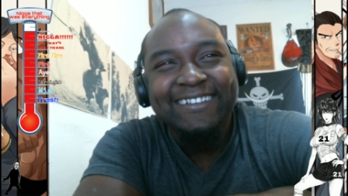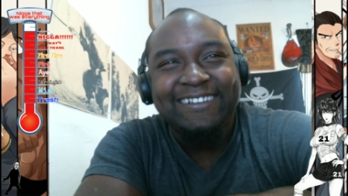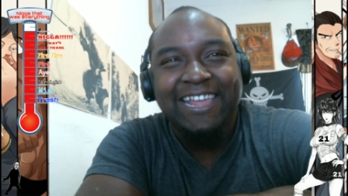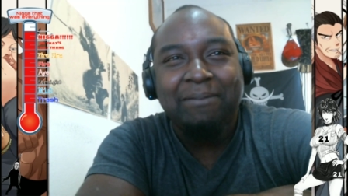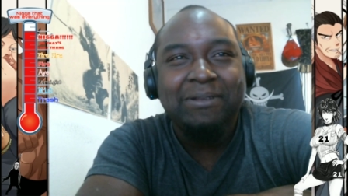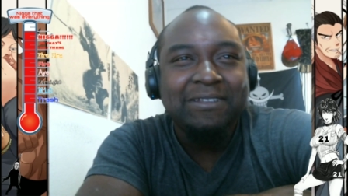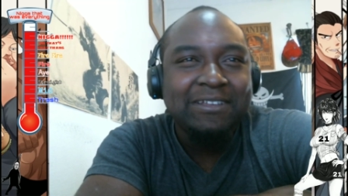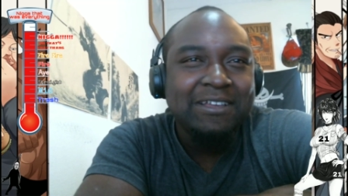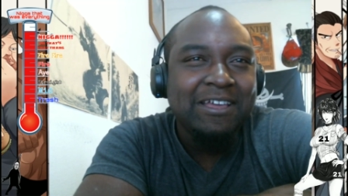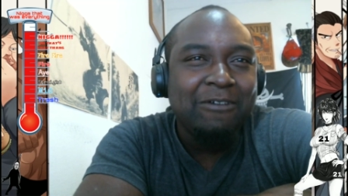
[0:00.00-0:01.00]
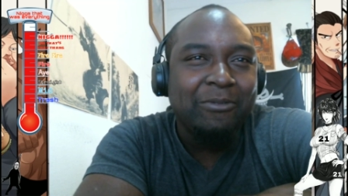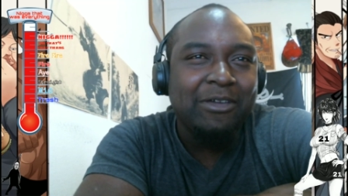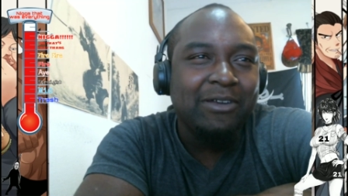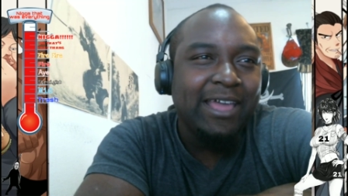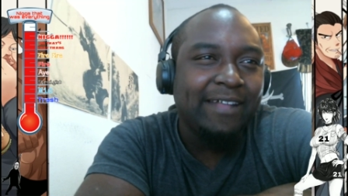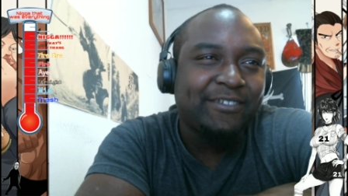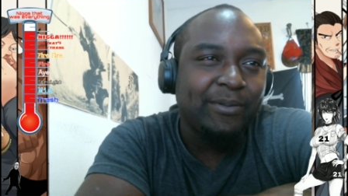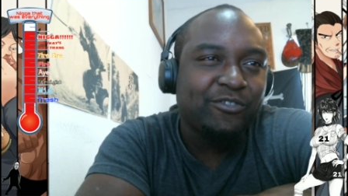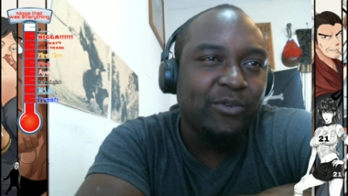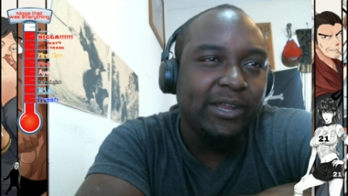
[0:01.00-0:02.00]
Damn it. We only had to
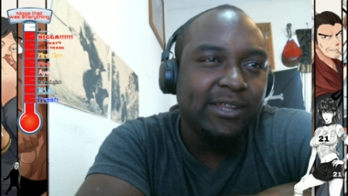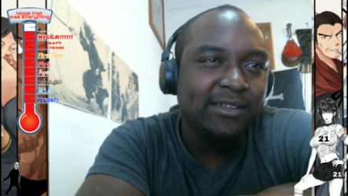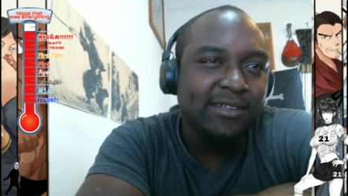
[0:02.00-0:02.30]
retreat.